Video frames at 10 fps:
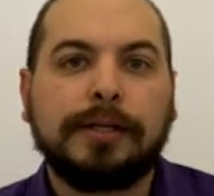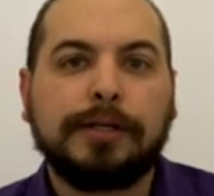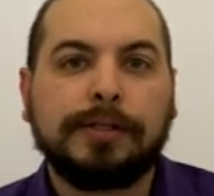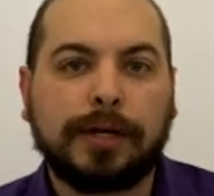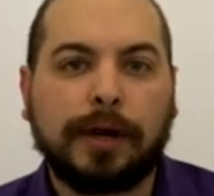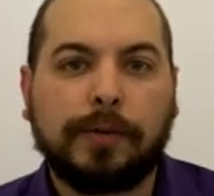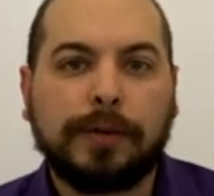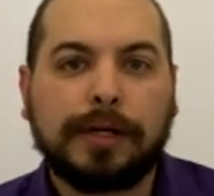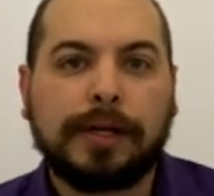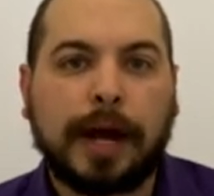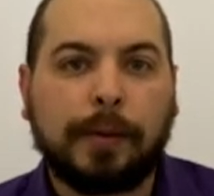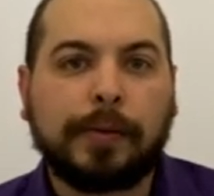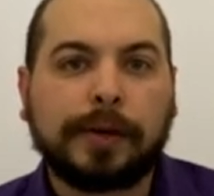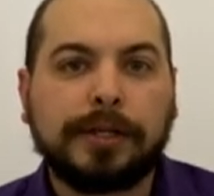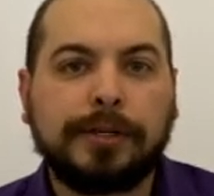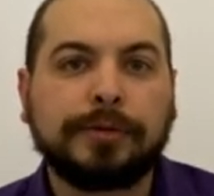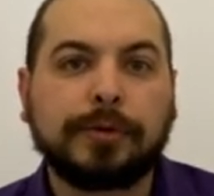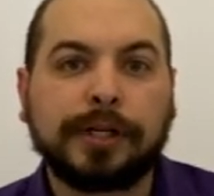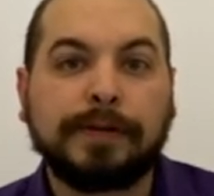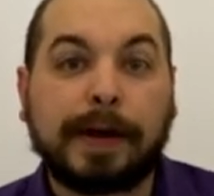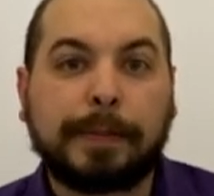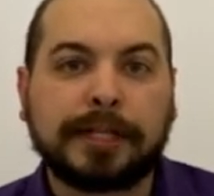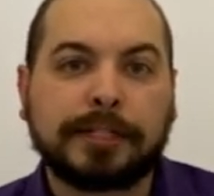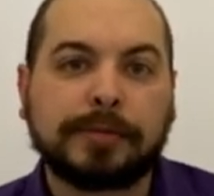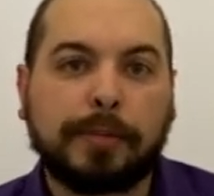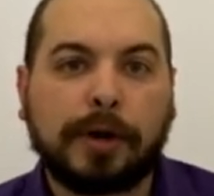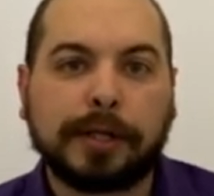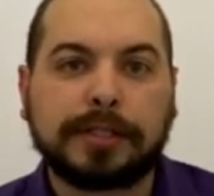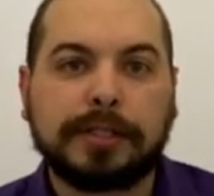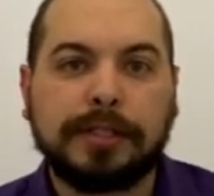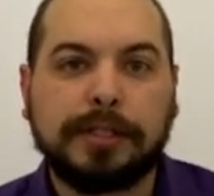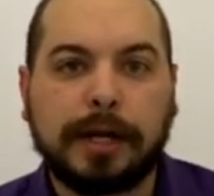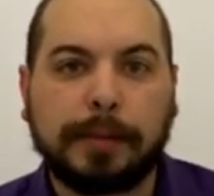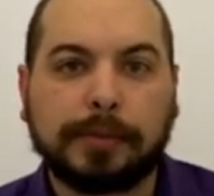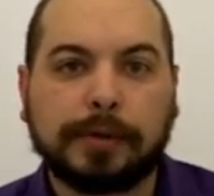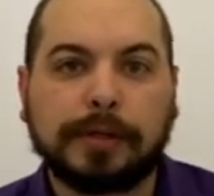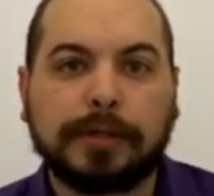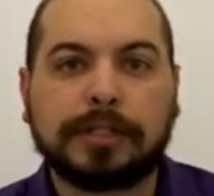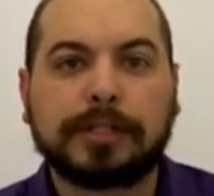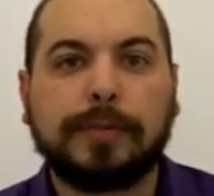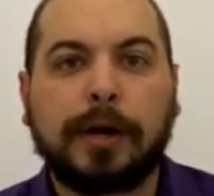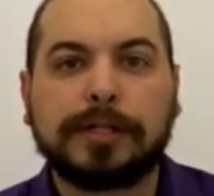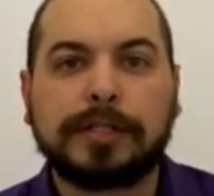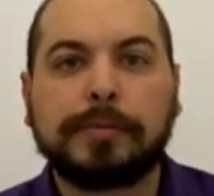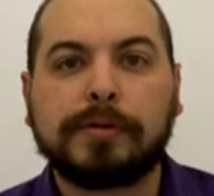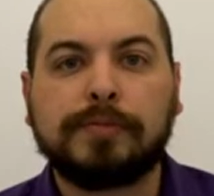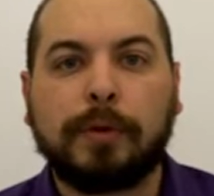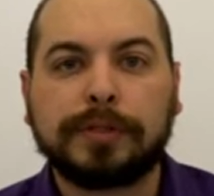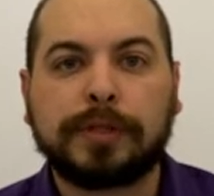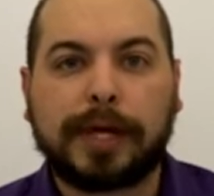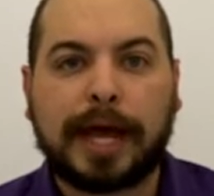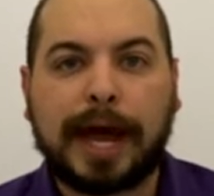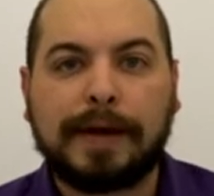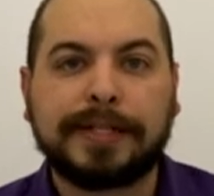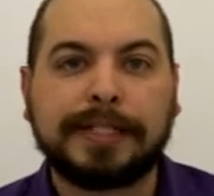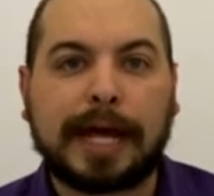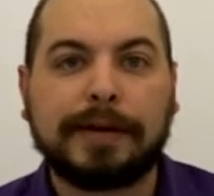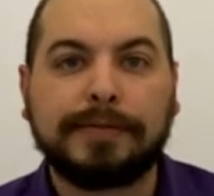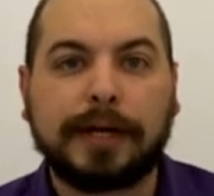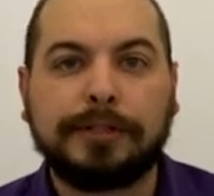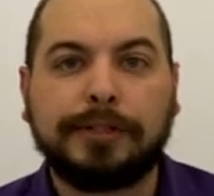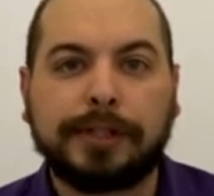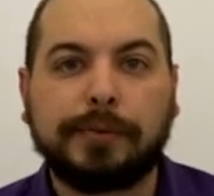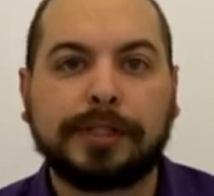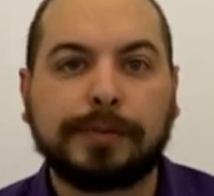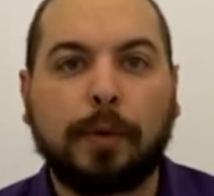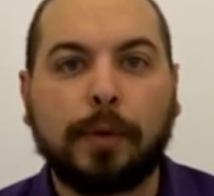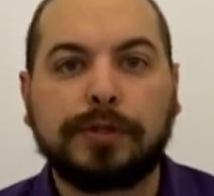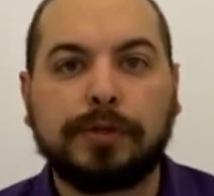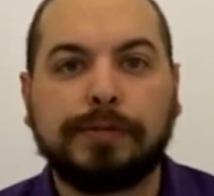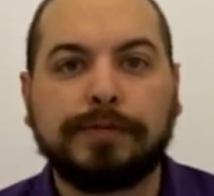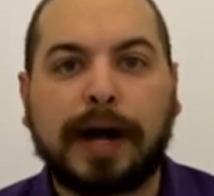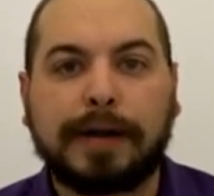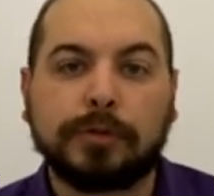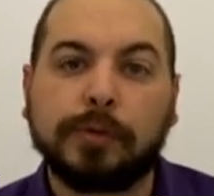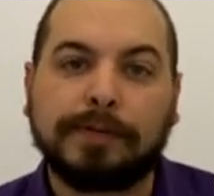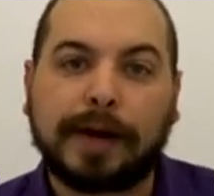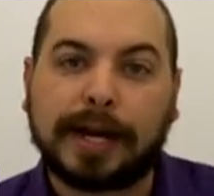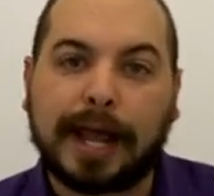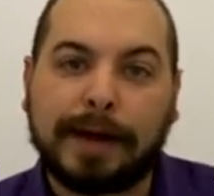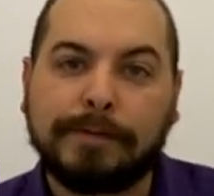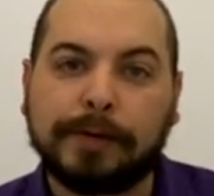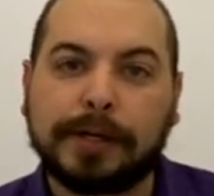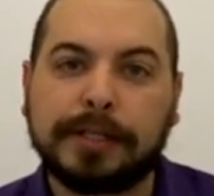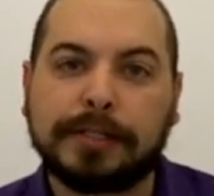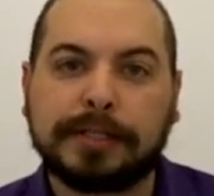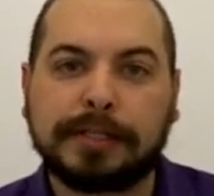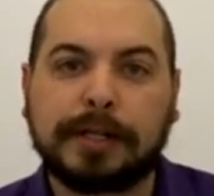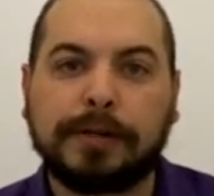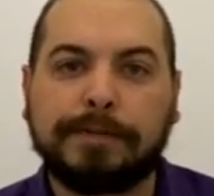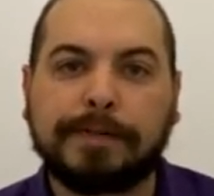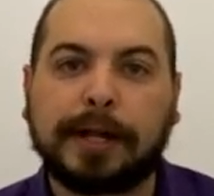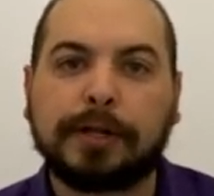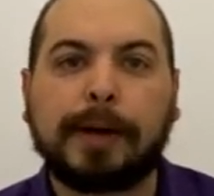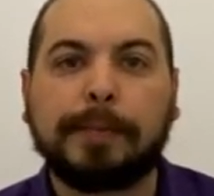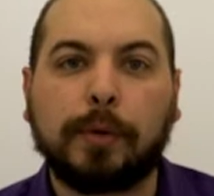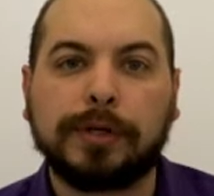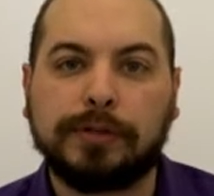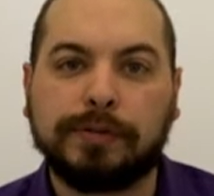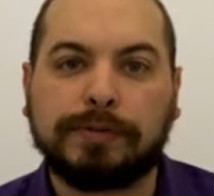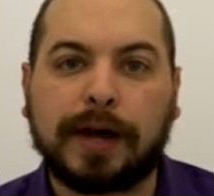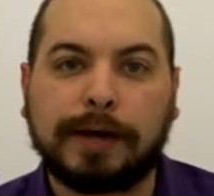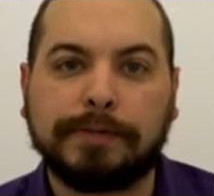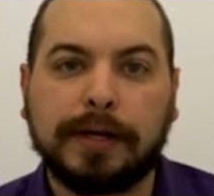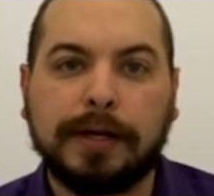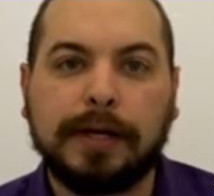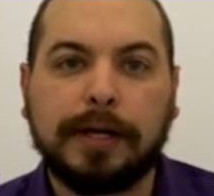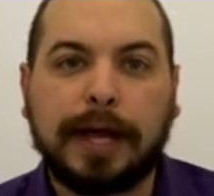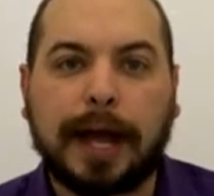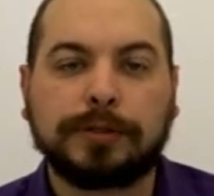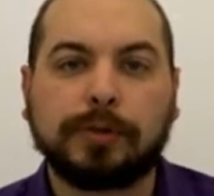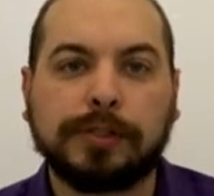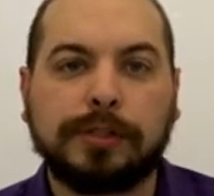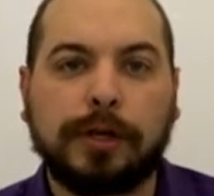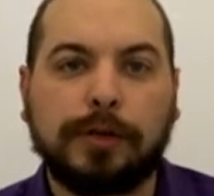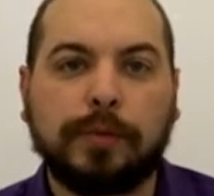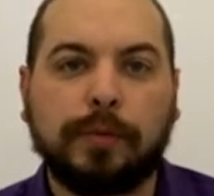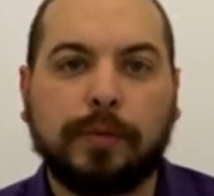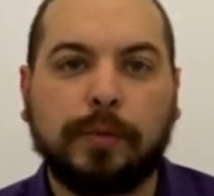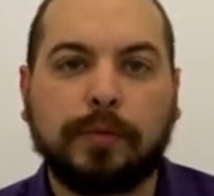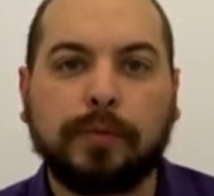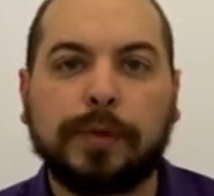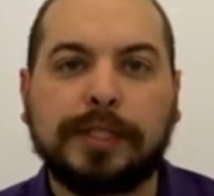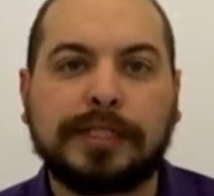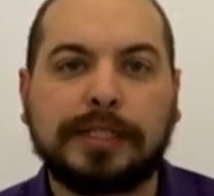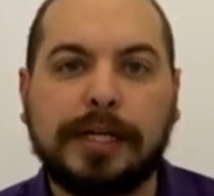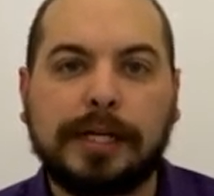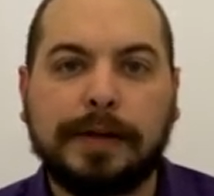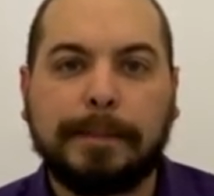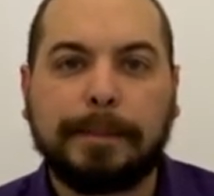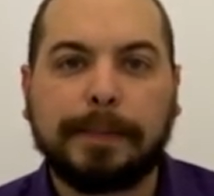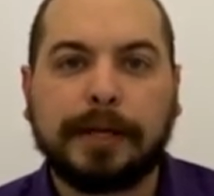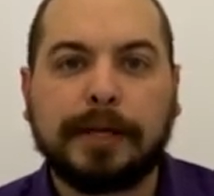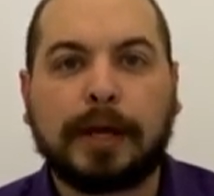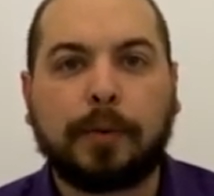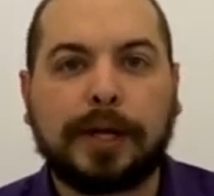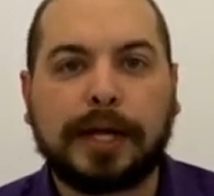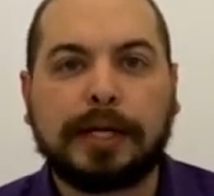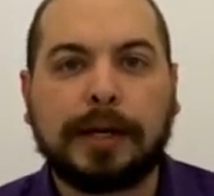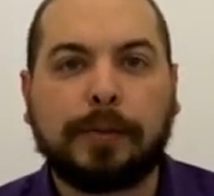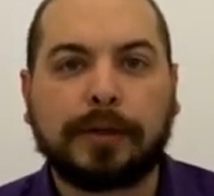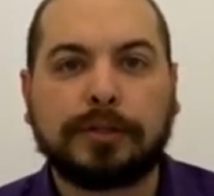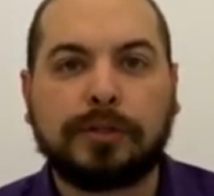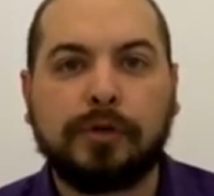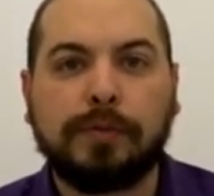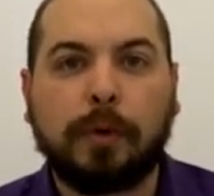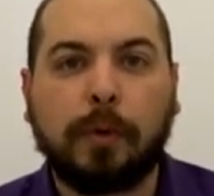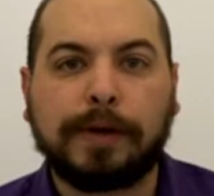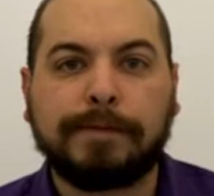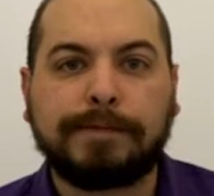So now what we're going to do is we're going to divide by the smallest number. The smallest number of moles that we have is that of nitrogen, which is 0.25. So we divide every single value by 0.25. As a result, we see that we end up with 2.5